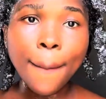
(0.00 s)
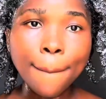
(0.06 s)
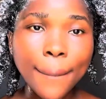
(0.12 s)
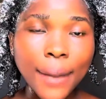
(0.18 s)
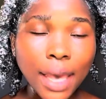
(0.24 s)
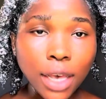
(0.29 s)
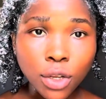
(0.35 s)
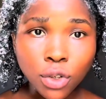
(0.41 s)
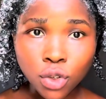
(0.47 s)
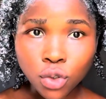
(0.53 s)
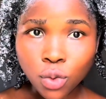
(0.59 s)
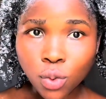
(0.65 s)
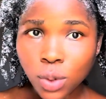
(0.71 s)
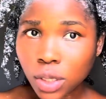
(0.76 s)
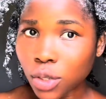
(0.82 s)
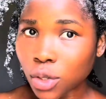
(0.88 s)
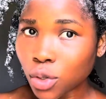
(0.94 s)
make it do
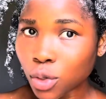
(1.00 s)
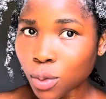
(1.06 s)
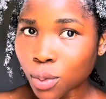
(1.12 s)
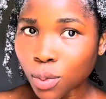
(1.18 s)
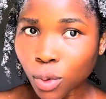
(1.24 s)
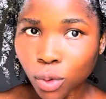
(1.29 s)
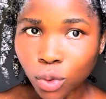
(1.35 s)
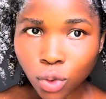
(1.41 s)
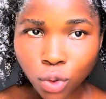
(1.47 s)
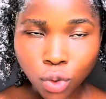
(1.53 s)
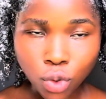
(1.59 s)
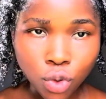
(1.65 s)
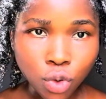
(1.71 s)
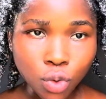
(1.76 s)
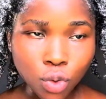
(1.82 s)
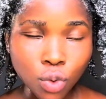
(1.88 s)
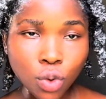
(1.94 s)
what it's supposed to
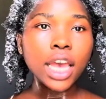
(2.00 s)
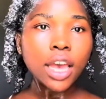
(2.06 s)
do.